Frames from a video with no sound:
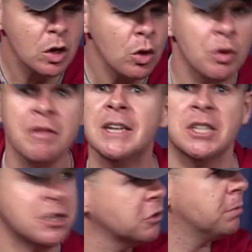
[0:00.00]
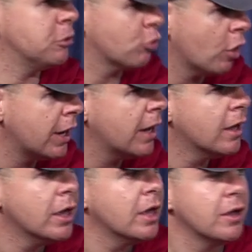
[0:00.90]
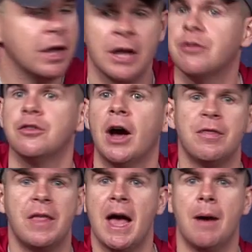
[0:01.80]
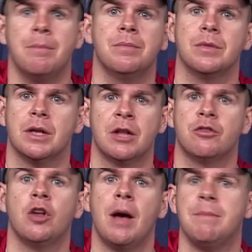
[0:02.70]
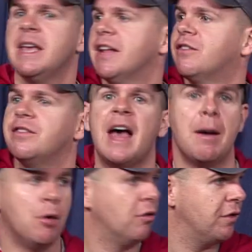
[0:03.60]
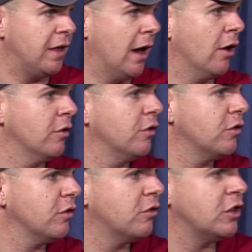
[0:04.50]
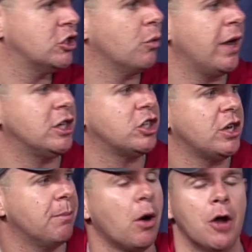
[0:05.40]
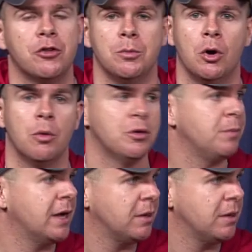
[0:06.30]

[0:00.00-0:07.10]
We've had Dustin Pedroia. It's not them. It's not me. It's them over there. Situation in Baltimore with Manny